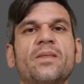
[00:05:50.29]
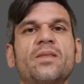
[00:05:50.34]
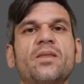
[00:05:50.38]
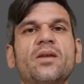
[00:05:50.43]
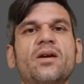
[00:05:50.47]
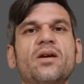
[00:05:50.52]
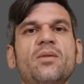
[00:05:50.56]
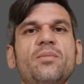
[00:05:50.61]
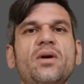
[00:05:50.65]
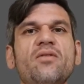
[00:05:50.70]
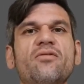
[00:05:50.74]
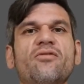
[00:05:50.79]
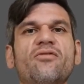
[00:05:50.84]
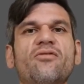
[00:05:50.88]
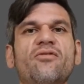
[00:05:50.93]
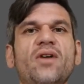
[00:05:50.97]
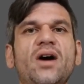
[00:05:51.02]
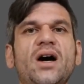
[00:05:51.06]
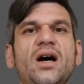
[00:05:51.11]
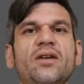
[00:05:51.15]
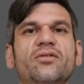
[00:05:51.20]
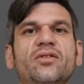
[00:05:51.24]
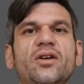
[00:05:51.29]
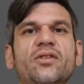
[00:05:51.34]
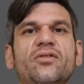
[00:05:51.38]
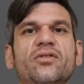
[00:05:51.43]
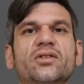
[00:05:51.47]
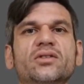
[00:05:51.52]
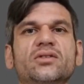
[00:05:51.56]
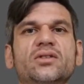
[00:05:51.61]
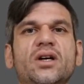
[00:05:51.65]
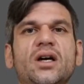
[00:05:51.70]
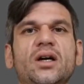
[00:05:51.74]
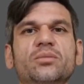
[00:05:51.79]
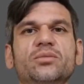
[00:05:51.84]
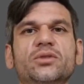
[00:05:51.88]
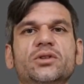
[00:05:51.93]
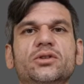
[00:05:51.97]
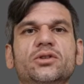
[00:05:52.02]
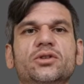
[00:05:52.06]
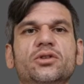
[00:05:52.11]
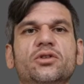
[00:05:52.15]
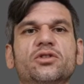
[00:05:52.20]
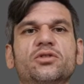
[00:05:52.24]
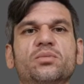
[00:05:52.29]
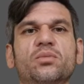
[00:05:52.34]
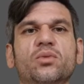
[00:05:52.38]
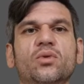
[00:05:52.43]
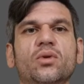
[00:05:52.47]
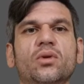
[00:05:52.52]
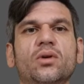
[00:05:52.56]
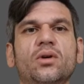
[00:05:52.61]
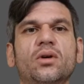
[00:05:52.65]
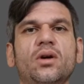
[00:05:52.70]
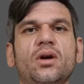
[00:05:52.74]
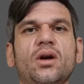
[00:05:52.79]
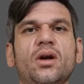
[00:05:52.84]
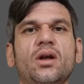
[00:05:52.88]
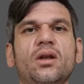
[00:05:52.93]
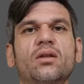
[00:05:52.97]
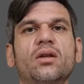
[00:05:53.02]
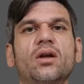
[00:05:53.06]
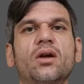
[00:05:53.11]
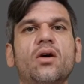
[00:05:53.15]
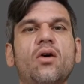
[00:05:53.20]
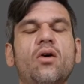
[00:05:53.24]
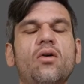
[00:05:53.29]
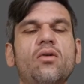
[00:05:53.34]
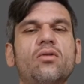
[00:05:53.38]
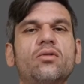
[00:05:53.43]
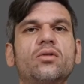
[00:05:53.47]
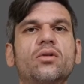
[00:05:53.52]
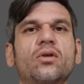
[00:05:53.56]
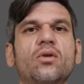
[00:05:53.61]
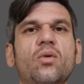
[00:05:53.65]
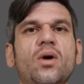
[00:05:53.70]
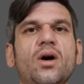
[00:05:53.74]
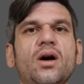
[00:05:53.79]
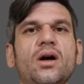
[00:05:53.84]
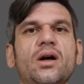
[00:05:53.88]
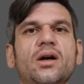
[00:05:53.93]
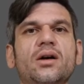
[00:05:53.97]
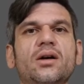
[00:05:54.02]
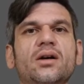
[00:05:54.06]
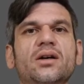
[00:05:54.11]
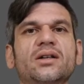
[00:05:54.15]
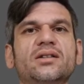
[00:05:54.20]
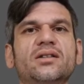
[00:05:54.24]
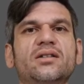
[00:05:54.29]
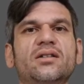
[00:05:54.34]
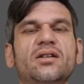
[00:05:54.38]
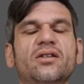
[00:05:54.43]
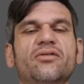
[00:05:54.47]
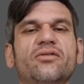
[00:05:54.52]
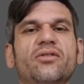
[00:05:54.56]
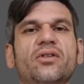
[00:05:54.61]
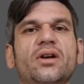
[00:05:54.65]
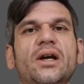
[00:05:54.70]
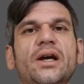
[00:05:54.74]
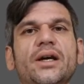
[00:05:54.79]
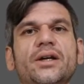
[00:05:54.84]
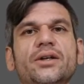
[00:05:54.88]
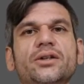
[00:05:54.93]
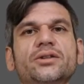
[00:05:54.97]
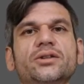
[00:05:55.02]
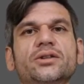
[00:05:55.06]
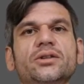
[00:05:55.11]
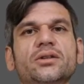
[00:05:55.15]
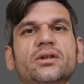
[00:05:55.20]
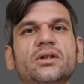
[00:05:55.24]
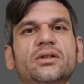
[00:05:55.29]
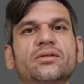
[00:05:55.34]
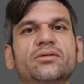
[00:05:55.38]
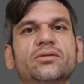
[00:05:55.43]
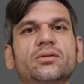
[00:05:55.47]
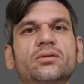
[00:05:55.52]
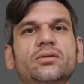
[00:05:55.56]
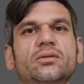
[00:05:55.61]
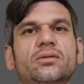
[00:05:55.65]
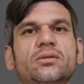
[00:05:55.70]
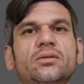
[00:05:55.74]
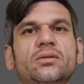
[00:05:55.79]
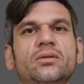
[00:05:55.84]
Think about five different times in your sport that all require a different energy level.